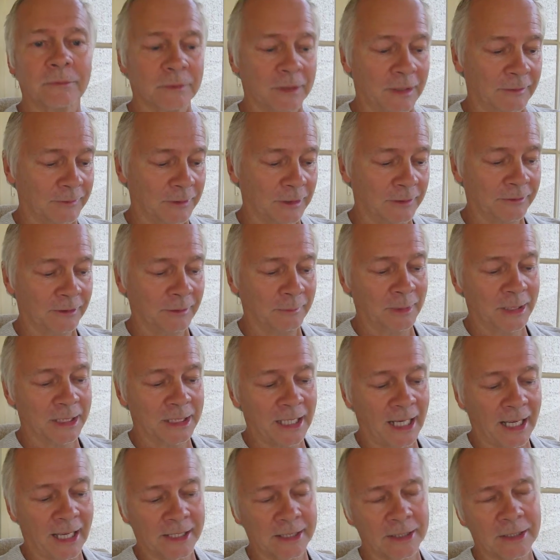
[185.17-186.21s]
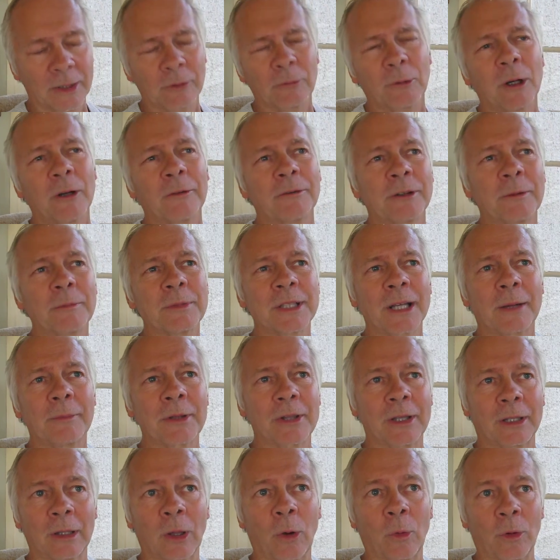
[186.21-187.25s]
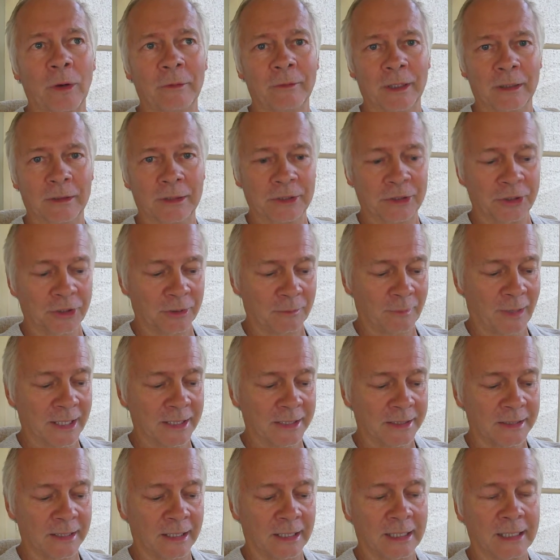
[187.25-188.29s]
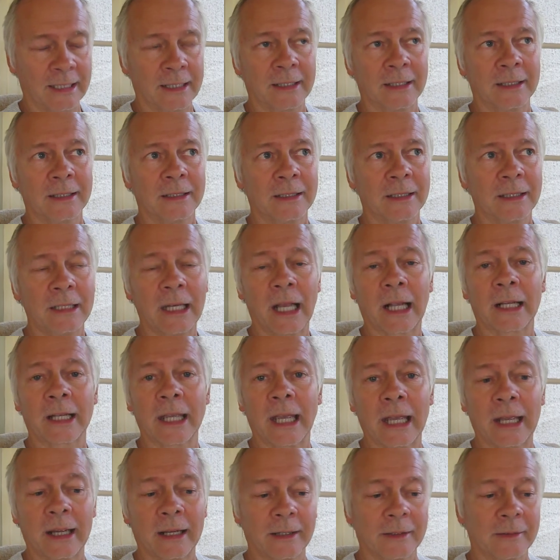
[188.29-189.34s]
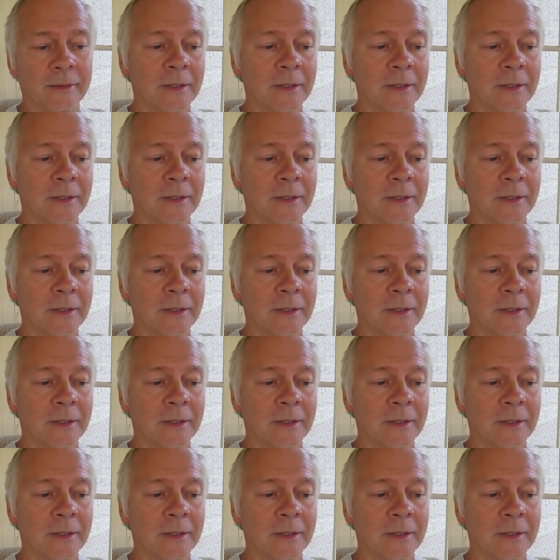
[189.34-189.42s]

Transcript: If you're from Antasta, well, from some of the lower villages, you might say nake.